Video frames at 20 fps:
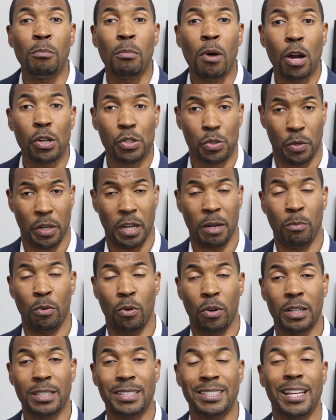Marshall
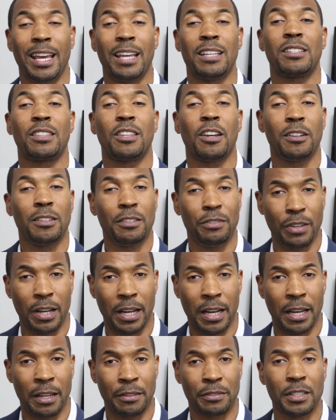Airport takes
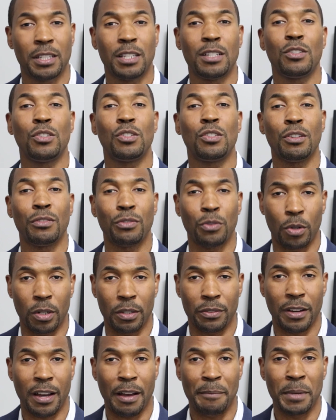35 to
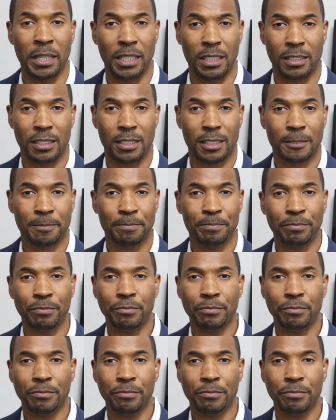45 minutes.